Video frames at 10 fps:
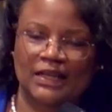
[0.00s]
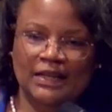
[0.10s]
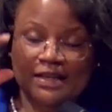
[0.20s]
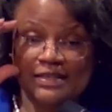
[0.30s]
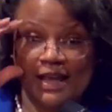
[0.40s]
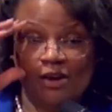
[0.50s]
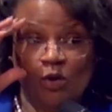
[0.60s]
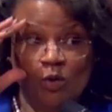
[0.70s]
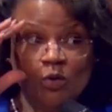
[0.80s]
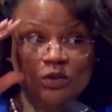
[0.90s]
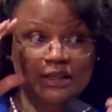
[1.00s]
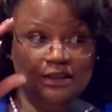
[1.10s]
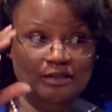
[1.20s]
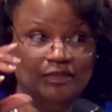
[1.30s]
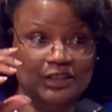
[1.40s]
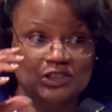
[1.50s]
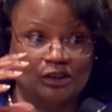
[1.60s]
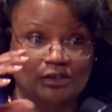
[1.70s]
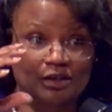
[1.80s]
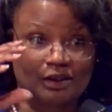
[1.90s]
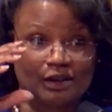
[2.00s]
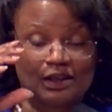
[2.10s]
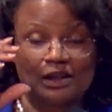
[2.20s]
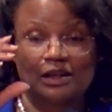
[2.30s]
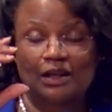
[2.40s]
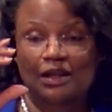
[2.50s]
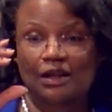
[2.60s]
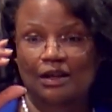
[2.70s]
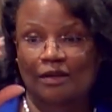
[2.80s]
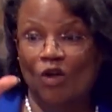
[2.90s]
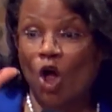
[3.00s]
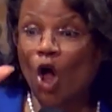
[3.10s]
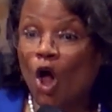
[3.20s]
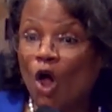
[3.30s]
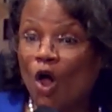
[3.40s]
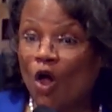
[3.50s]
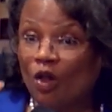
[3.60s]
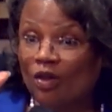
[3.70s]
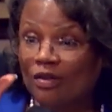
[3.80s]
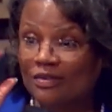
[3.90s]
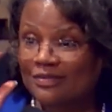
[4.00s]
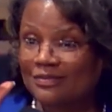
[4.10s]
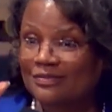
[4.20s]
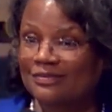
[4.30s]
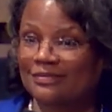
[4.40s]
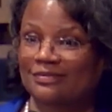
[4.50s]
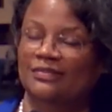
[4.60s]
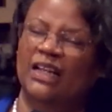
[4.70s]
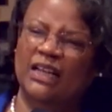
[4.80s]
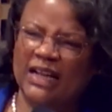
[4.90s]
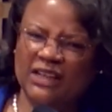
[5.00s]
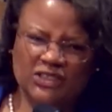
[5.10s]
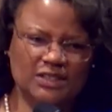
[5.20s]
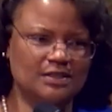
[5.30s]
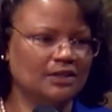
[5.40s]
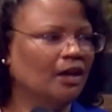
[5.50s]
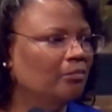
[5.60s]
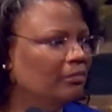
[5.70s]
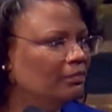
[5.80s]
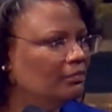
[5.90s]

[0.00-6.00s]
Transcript: It is that holding the vision of all and not just some.